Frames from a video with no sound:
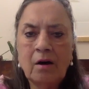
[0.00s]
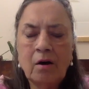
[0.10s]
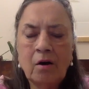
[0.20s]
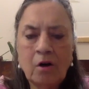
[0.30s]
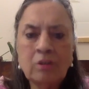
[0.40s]

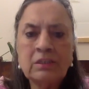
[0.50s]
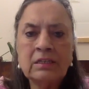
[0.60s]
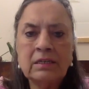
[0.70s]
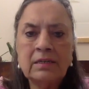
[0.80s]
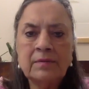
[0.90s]

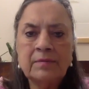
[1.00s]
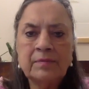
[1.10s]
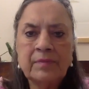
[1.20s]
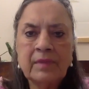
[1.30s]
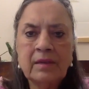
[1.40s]
altar,
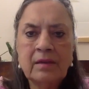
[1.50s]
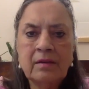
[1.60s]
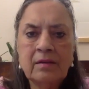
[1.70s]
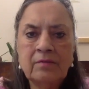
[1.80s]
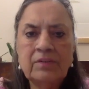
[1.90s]

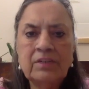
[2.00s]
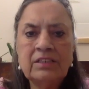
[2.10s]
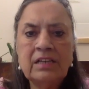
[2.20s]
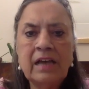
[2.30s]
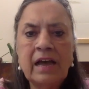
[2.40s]
which
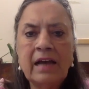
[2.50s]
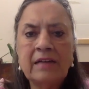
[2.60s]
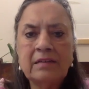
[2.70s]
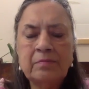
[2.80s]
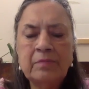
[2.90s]
she had
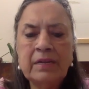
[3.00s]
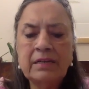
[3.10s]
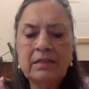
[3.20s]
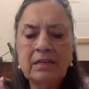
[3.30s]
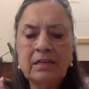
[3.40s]

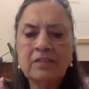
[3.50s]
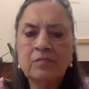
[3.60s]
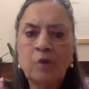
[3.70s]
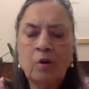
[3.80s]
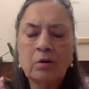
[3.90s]
made in a
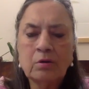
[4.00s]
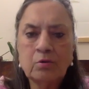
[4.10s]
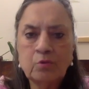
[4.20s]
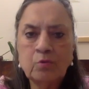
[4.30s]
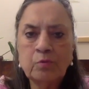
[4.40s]
small
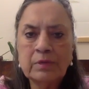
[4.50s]
room